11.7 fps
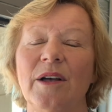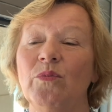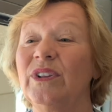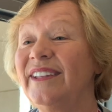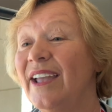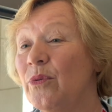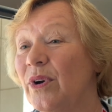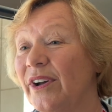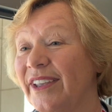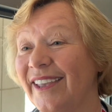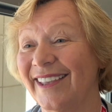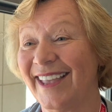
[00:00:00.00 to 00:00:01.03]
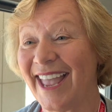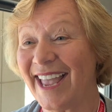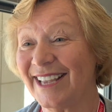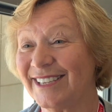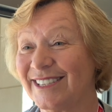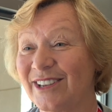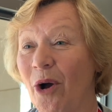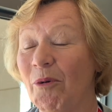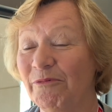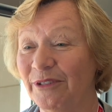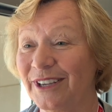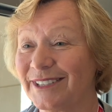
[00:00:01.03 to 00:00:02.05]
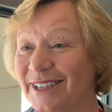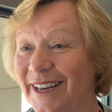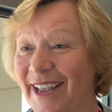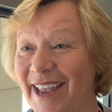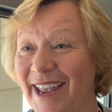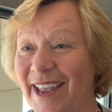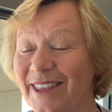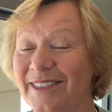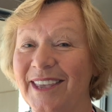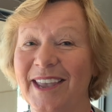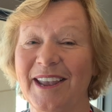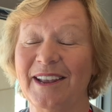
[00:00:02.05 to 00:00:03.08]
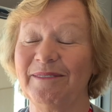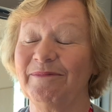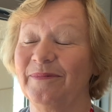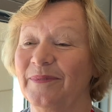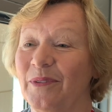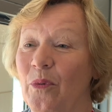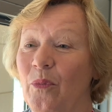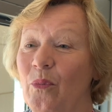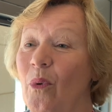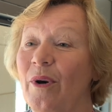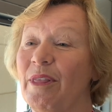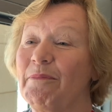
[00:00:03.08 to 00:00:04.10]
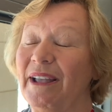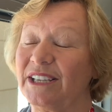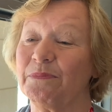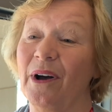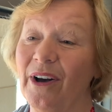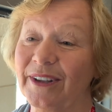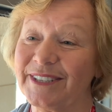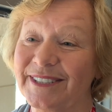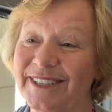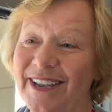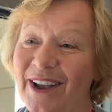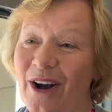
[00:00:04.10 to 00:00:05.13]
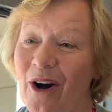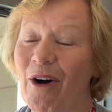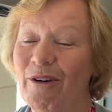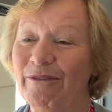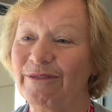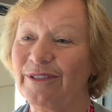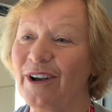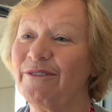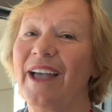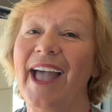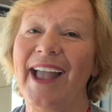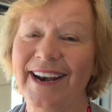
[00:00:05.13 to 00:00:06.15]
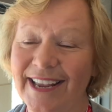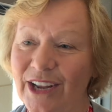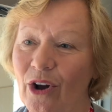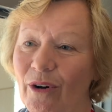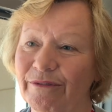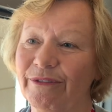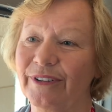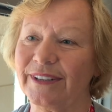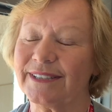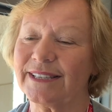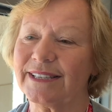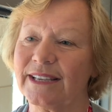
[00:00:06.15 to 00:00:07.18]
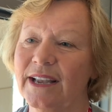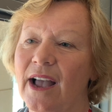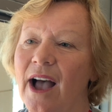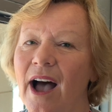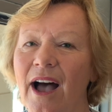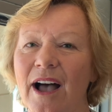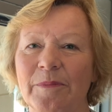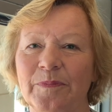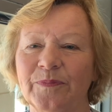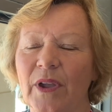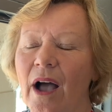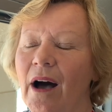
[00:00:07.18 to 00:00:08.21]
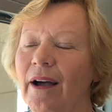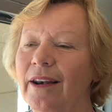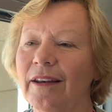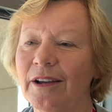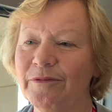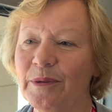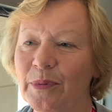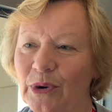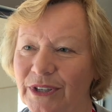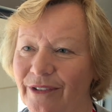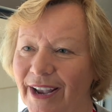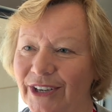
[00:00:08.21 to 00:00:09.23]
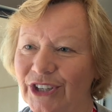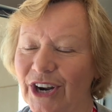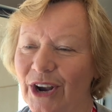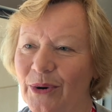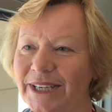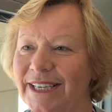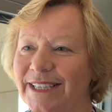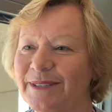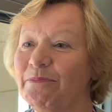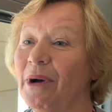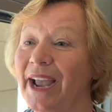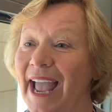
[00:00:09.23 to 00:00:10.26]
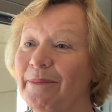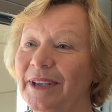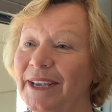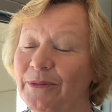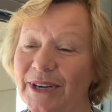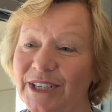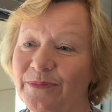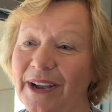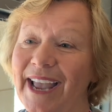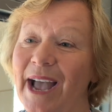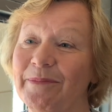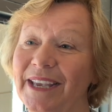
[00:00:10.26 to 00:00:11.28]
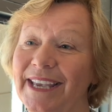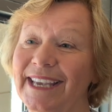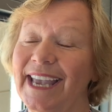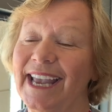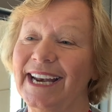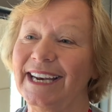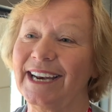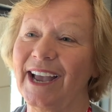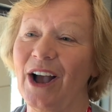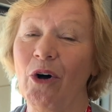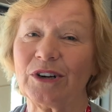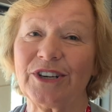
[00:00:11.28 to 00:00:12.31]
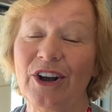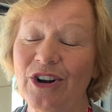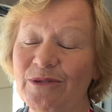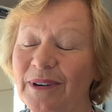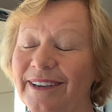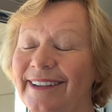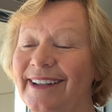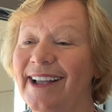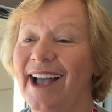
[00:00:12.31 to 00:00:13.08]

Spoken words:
Well, networking is obviously one of the best parts of any conference. I love the Book Direct show. We went to Miami in October.